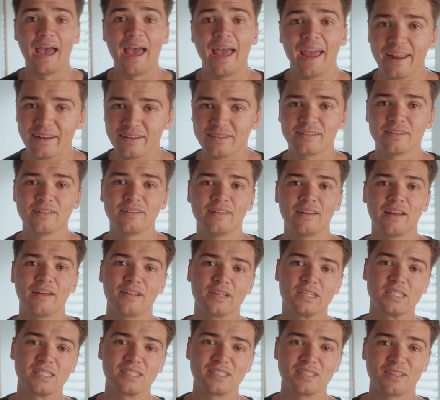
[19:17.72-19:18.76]
8. Now
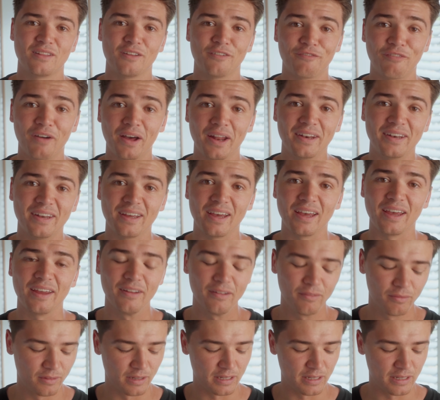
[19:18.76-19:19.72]
this is the fun day.